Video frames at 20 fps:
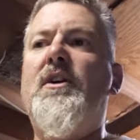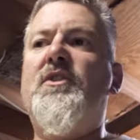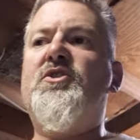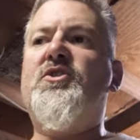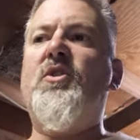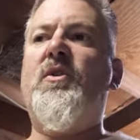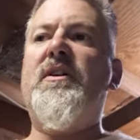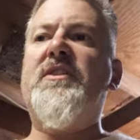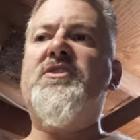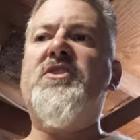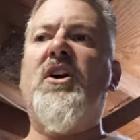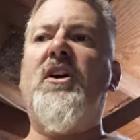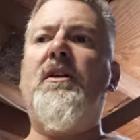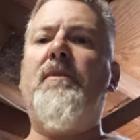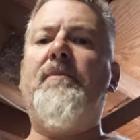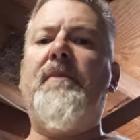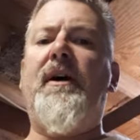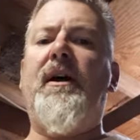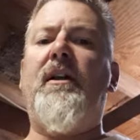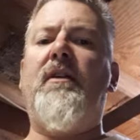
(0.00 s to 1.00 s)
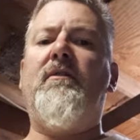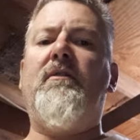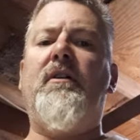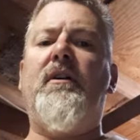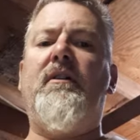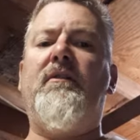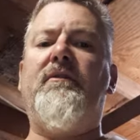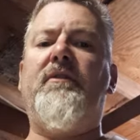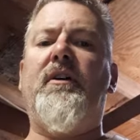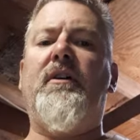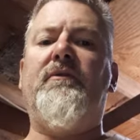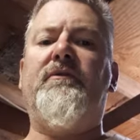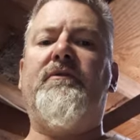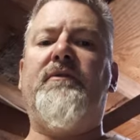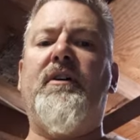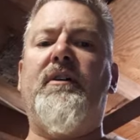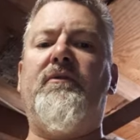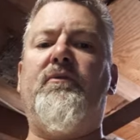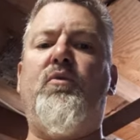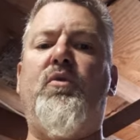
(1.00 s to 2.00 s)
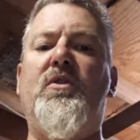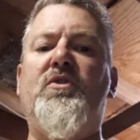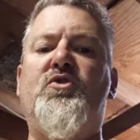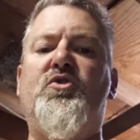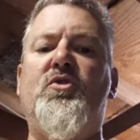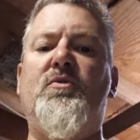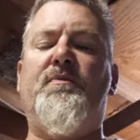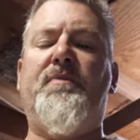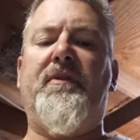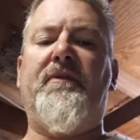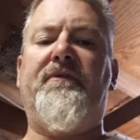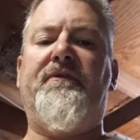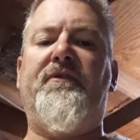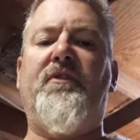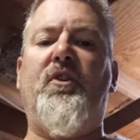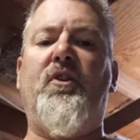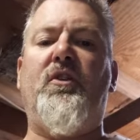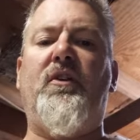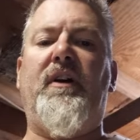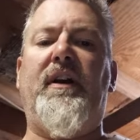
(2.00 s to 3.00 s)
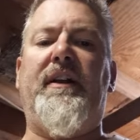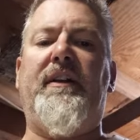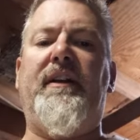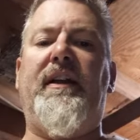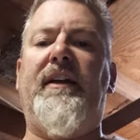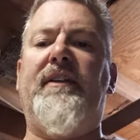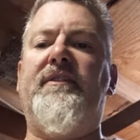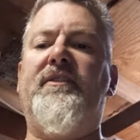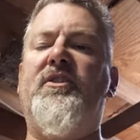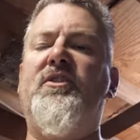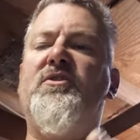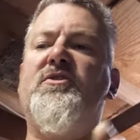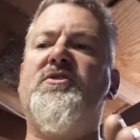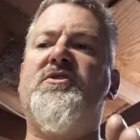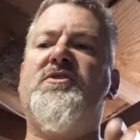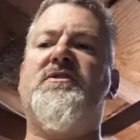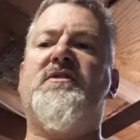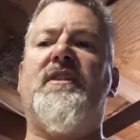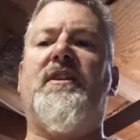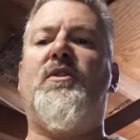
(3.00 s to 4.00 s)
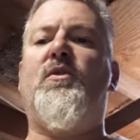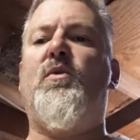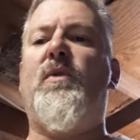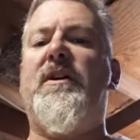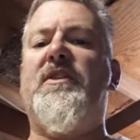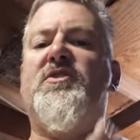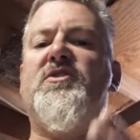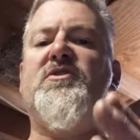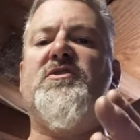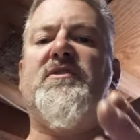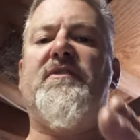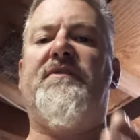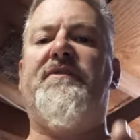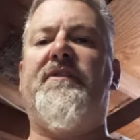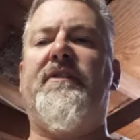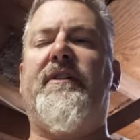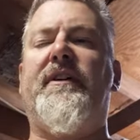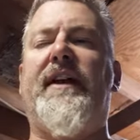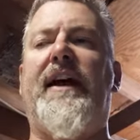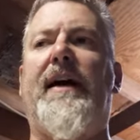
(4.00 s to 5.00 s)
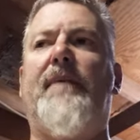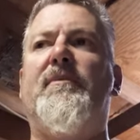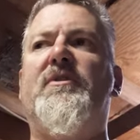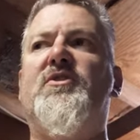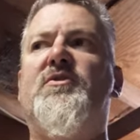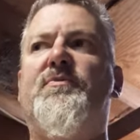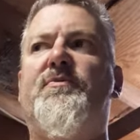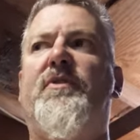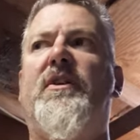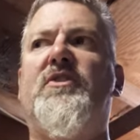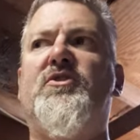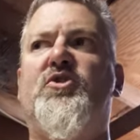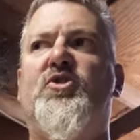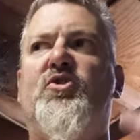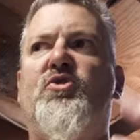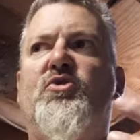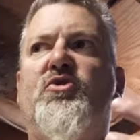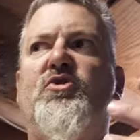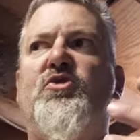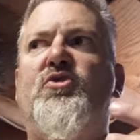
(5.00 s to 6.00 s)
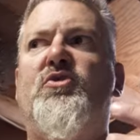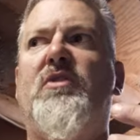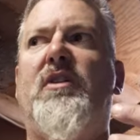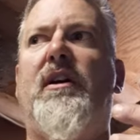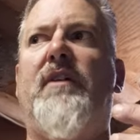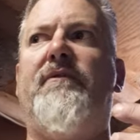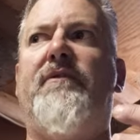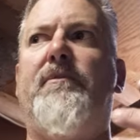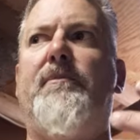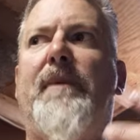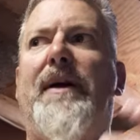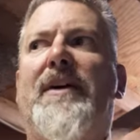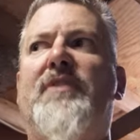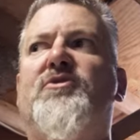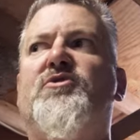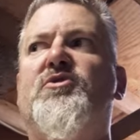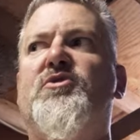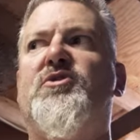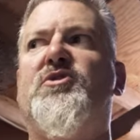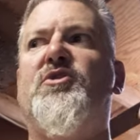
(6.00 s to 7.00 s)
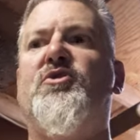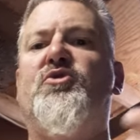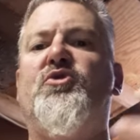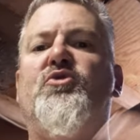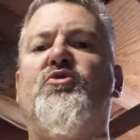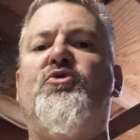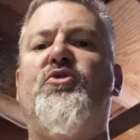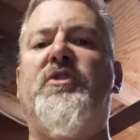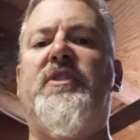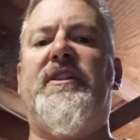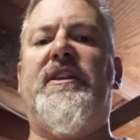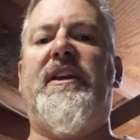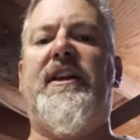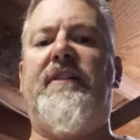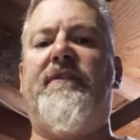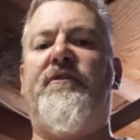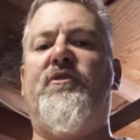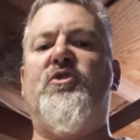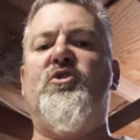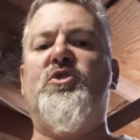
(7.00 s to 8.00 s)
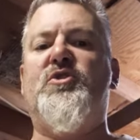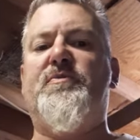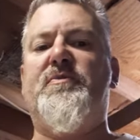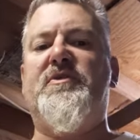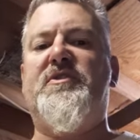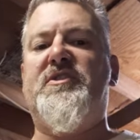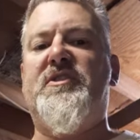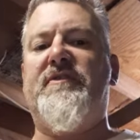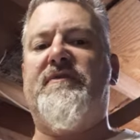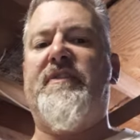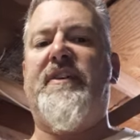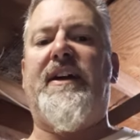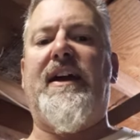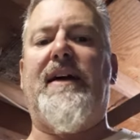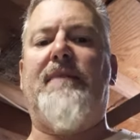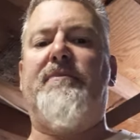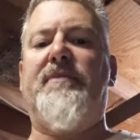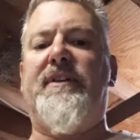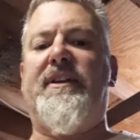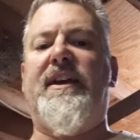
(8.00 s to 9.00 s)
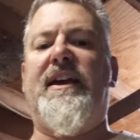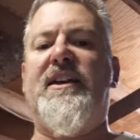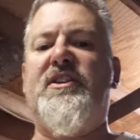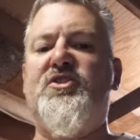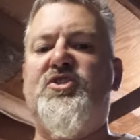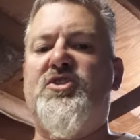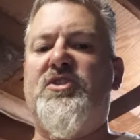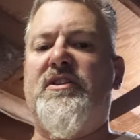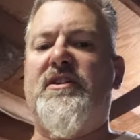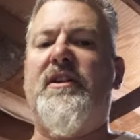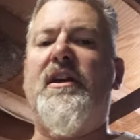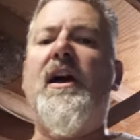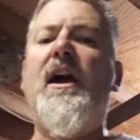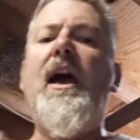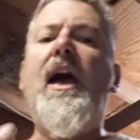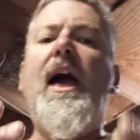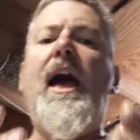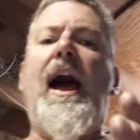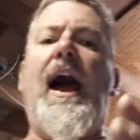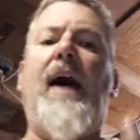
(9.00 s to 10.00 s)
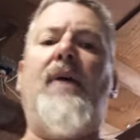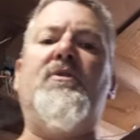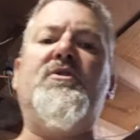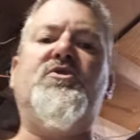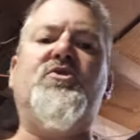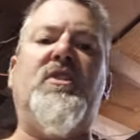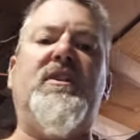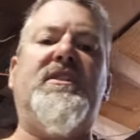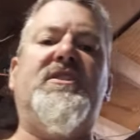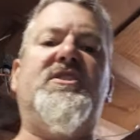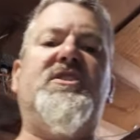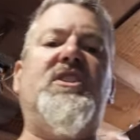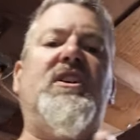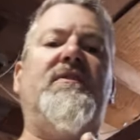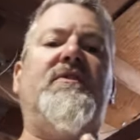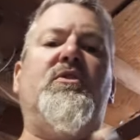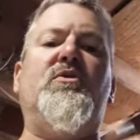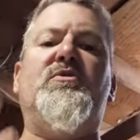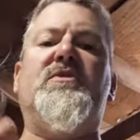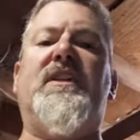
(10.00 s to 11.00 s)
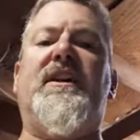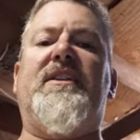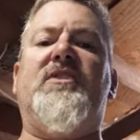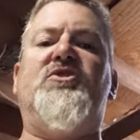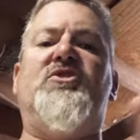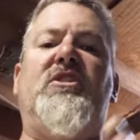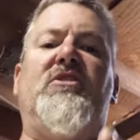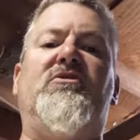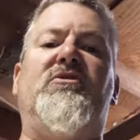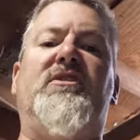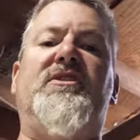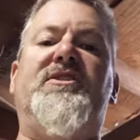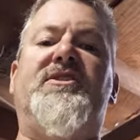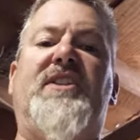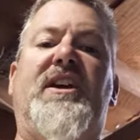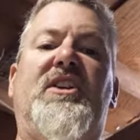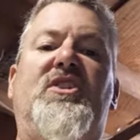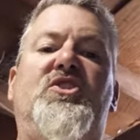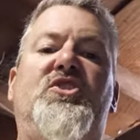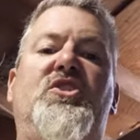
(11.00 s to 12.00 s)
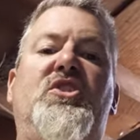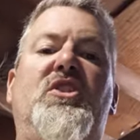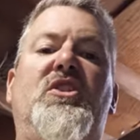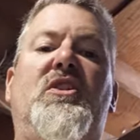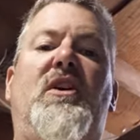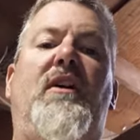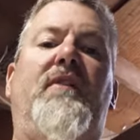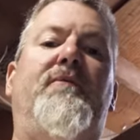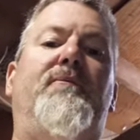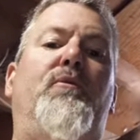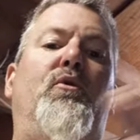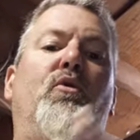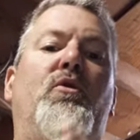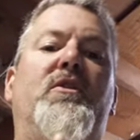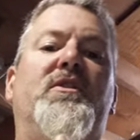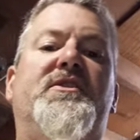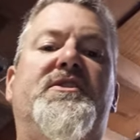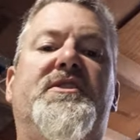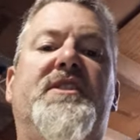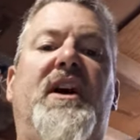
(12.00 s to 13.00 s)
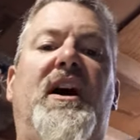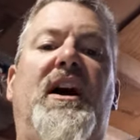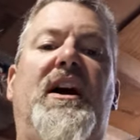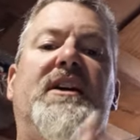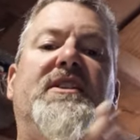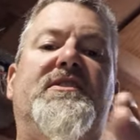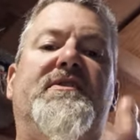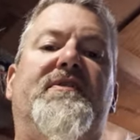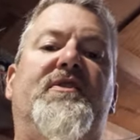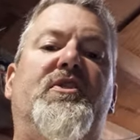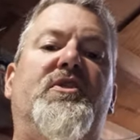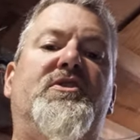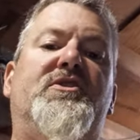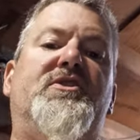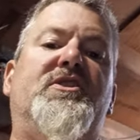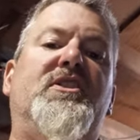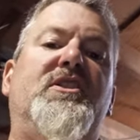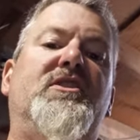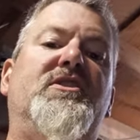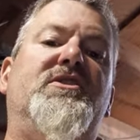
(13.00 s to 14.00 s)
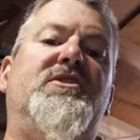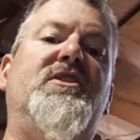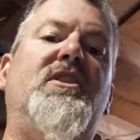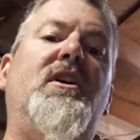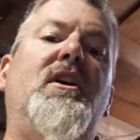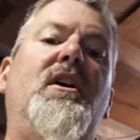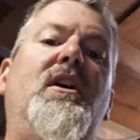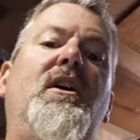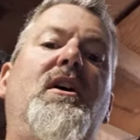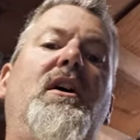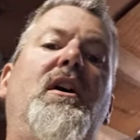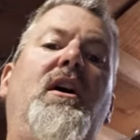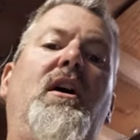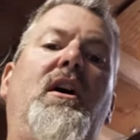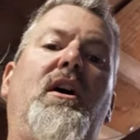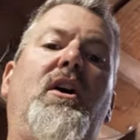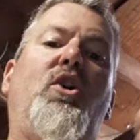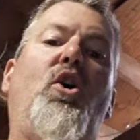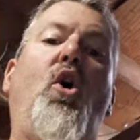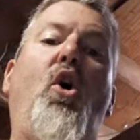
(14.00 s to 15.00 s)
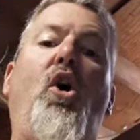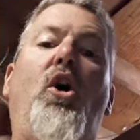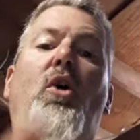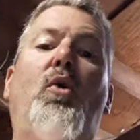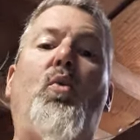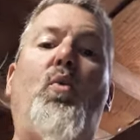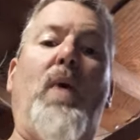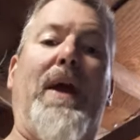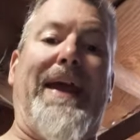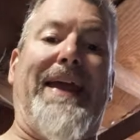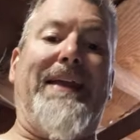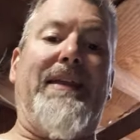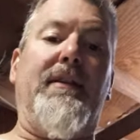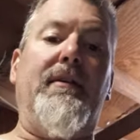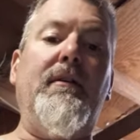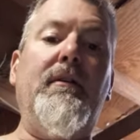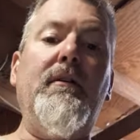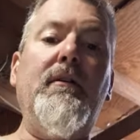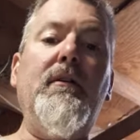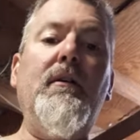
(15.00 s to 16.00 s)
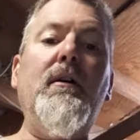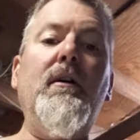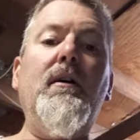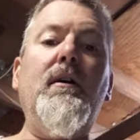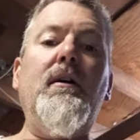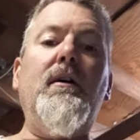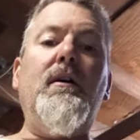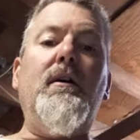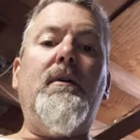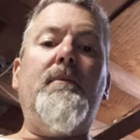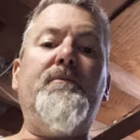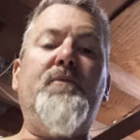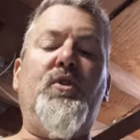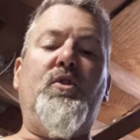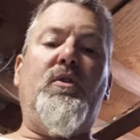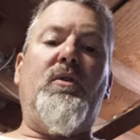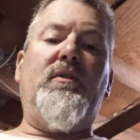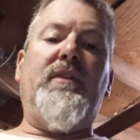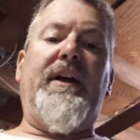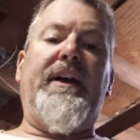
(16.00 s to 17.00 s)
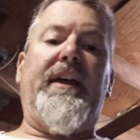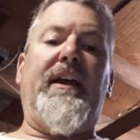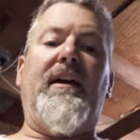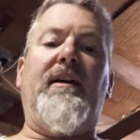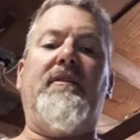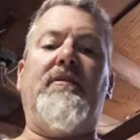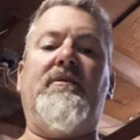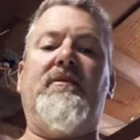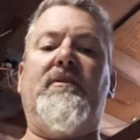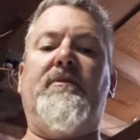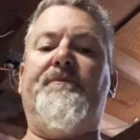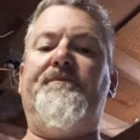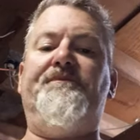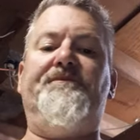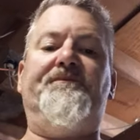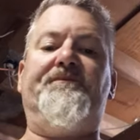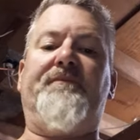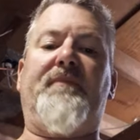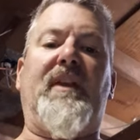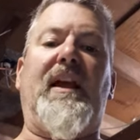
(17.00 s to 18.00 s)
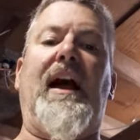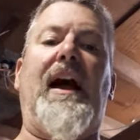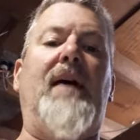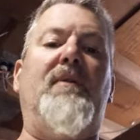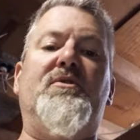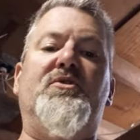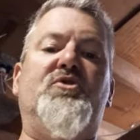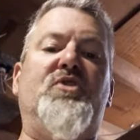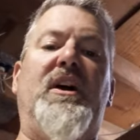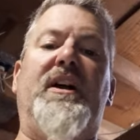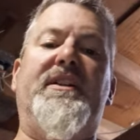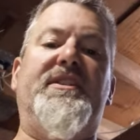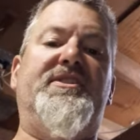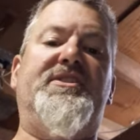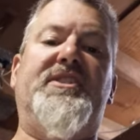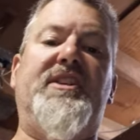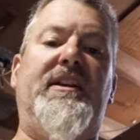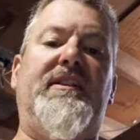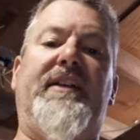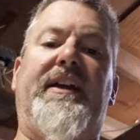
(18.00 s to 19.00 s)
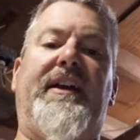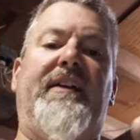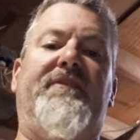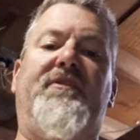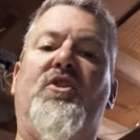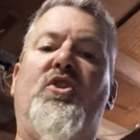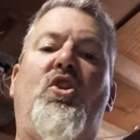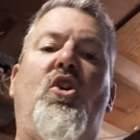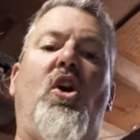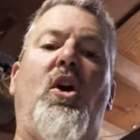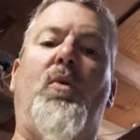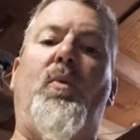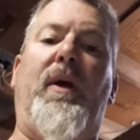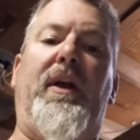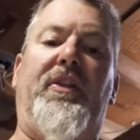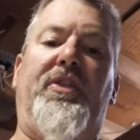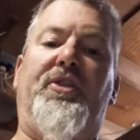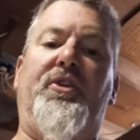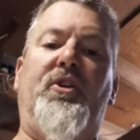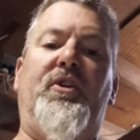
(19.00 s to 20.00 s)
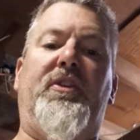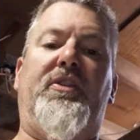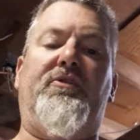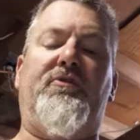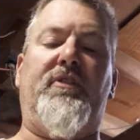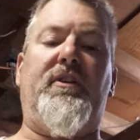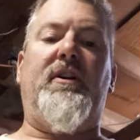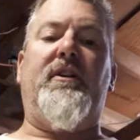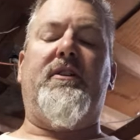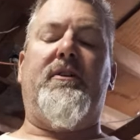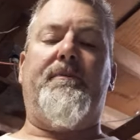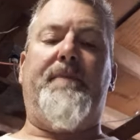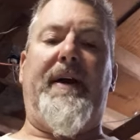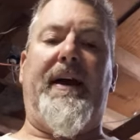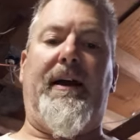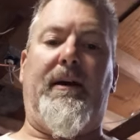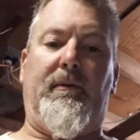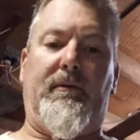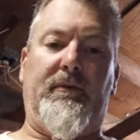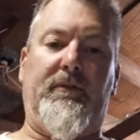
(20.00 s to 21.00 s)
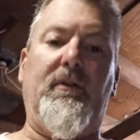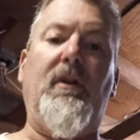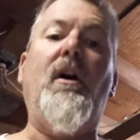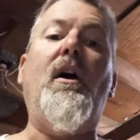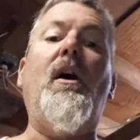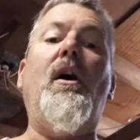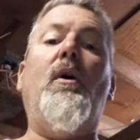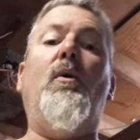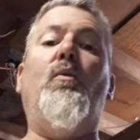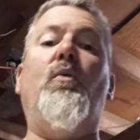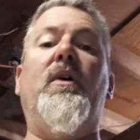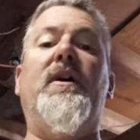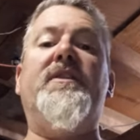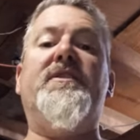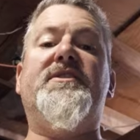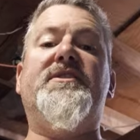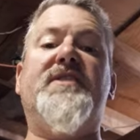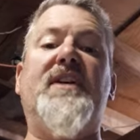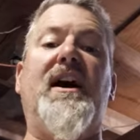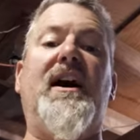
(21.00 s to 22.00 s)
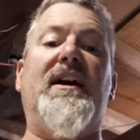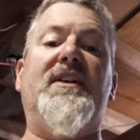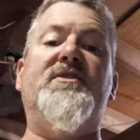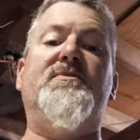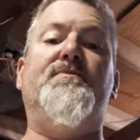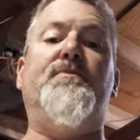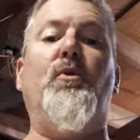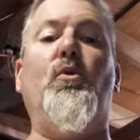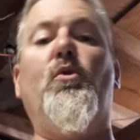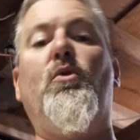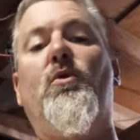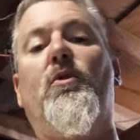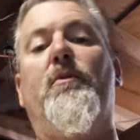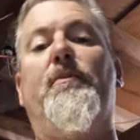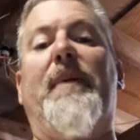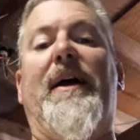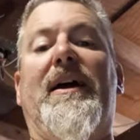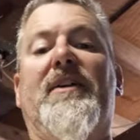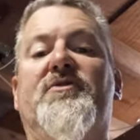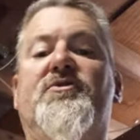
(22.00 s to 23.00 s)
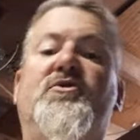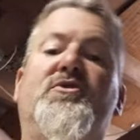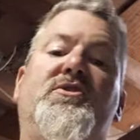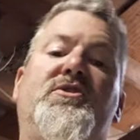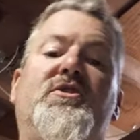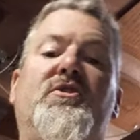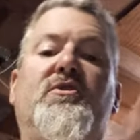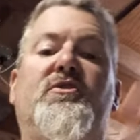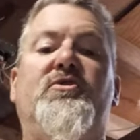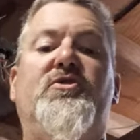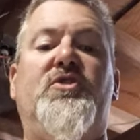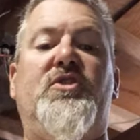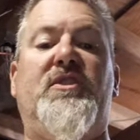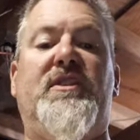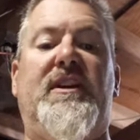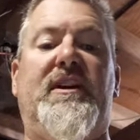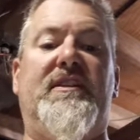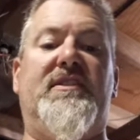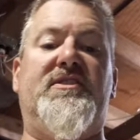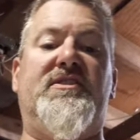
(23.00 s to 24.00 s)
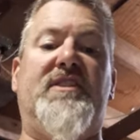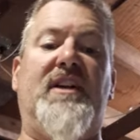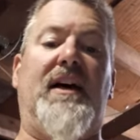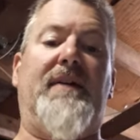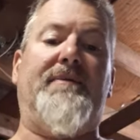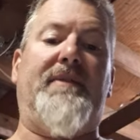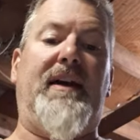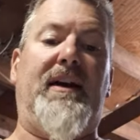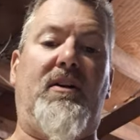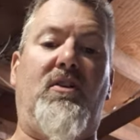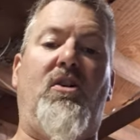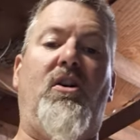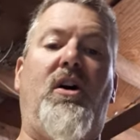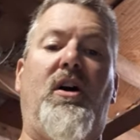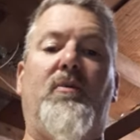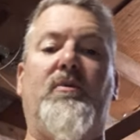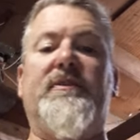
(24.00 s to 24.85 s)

So it's all a matter of, of, of what you prefer, and, and there's equations to figure out how much pressure of a master cylinder you really need for your specific application. I was trying to see if there's like a generalization of bore size versus uh, car weight. You know, like I was trying to see like if your car weighed 3,300 pounds, what size bore master cylinder you need to stop that car.